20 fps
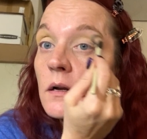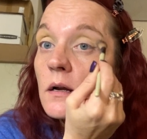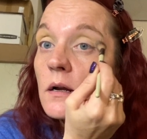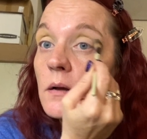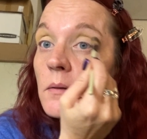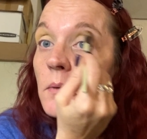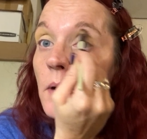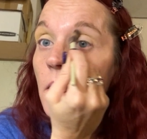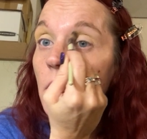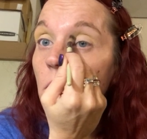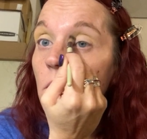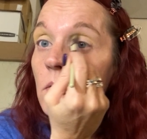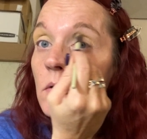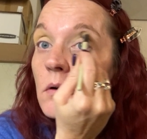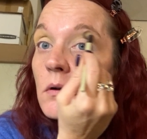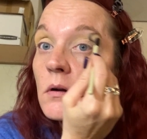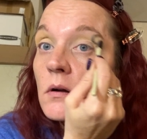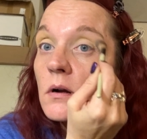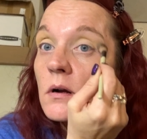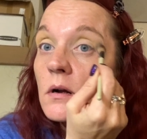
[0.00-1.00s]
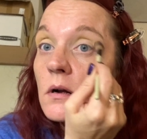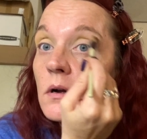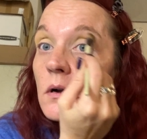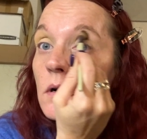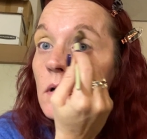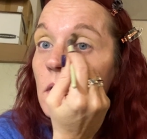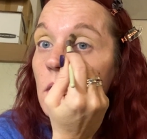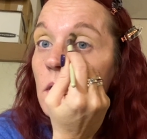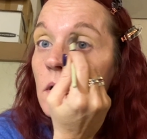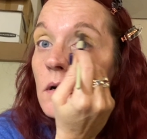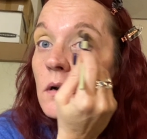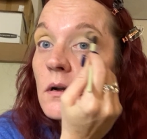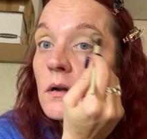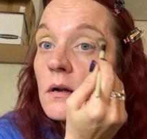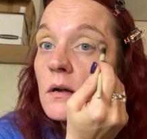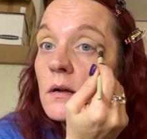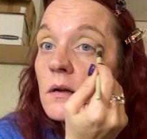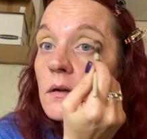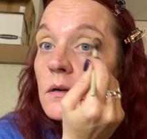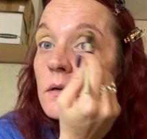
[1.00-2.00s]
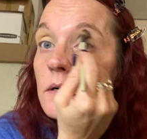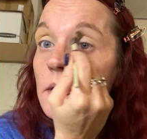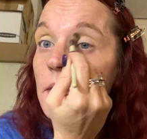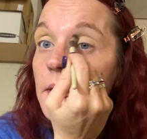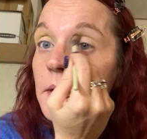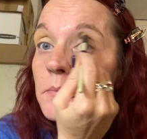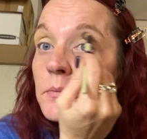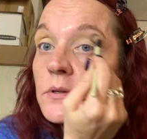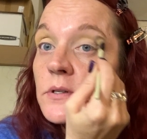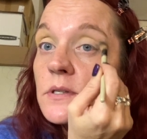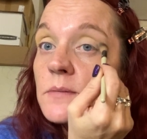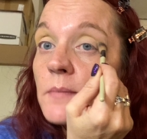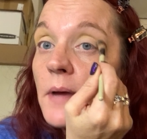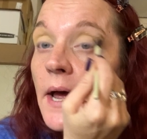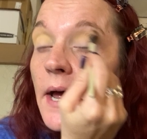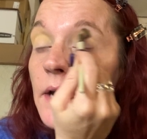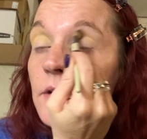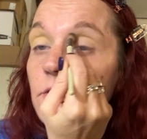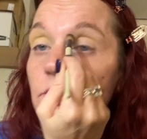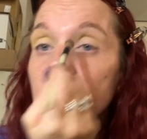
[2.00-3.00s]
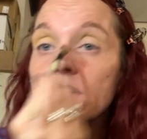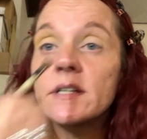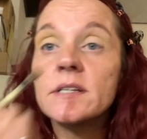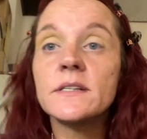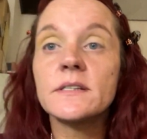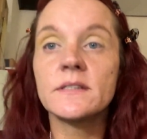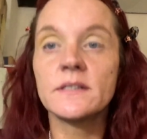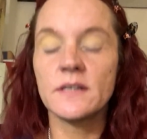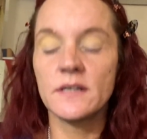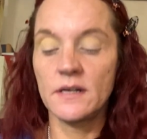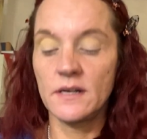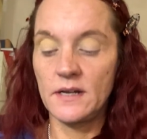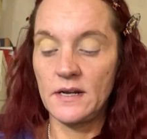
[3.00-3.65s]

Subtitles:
about Naples Mattress